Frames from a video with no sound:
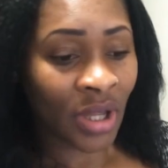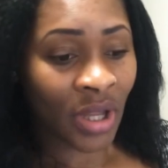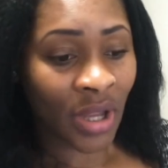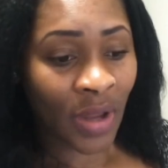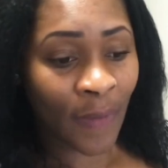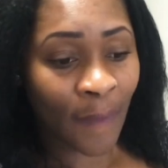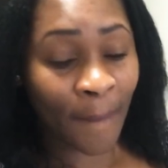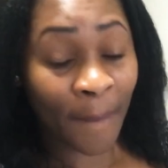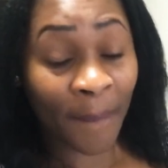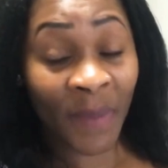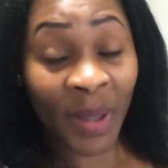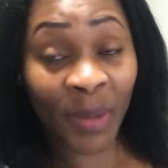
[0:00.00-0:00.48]

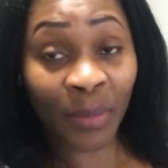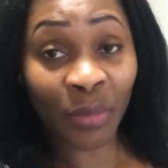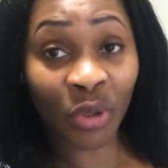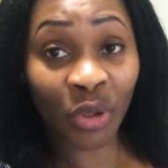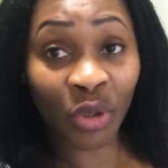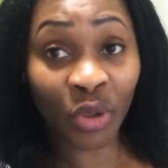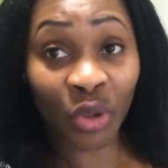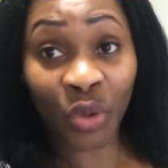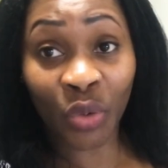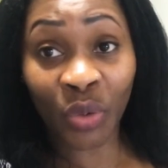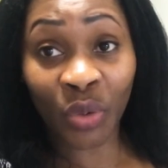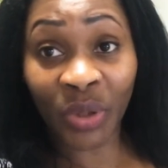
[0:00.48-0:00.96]
I'm
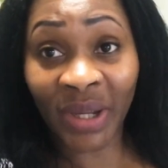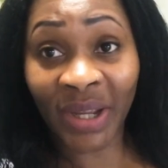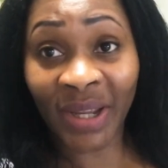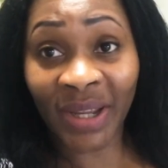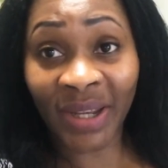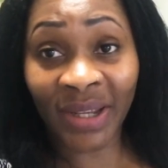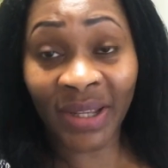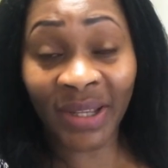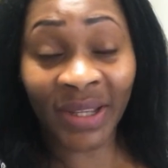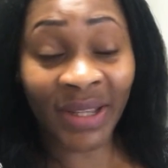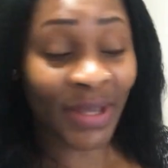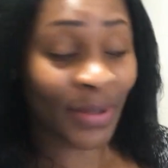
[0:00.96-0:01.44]
gonna go
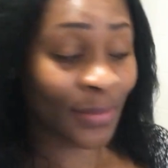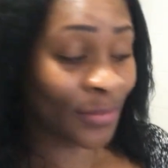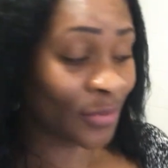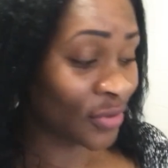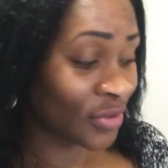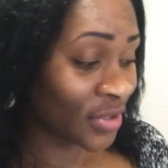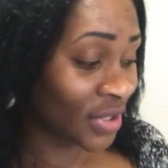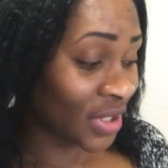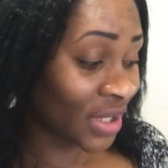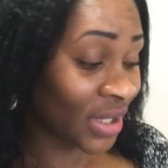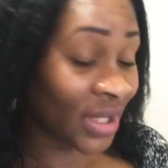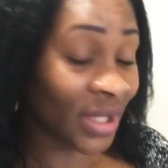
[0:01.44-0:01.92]
ahead and keep
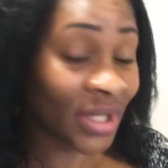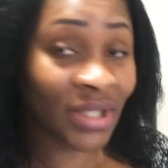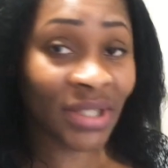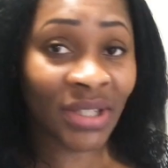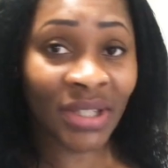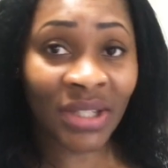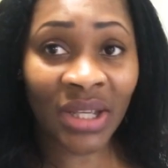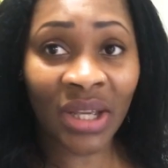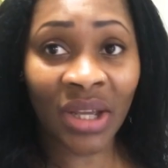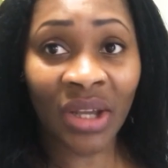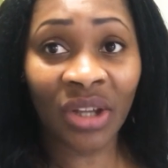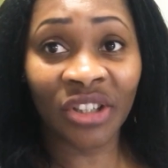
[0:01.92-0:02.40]
using
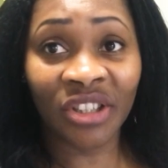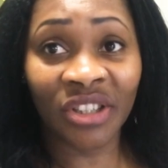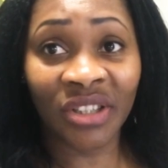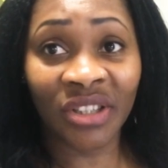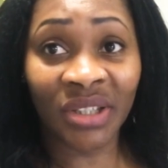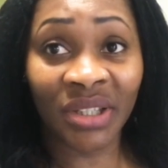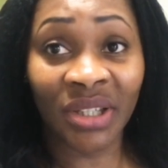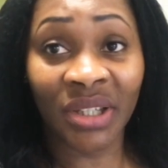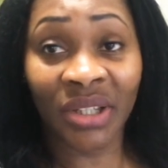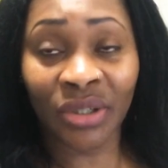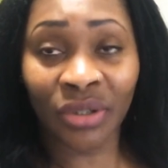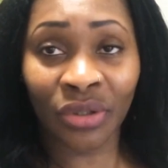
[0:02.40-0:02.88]
it
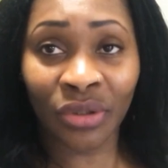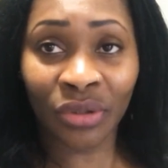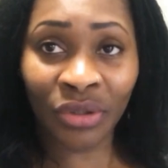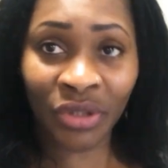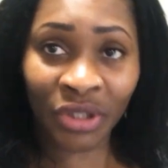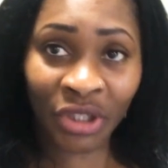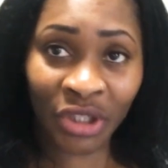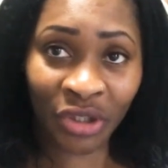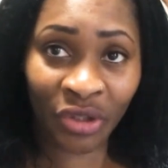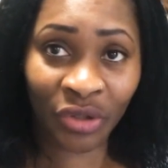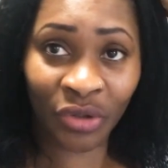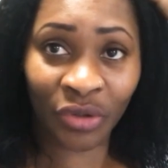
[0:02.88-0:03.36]
until,
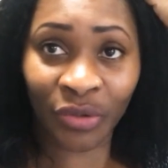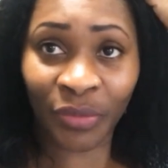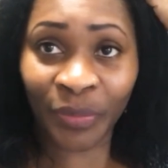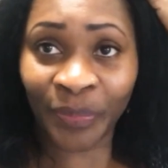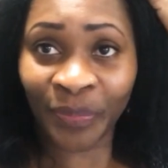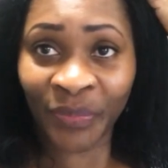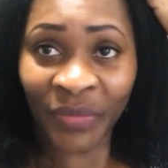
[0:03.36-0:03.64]
you know,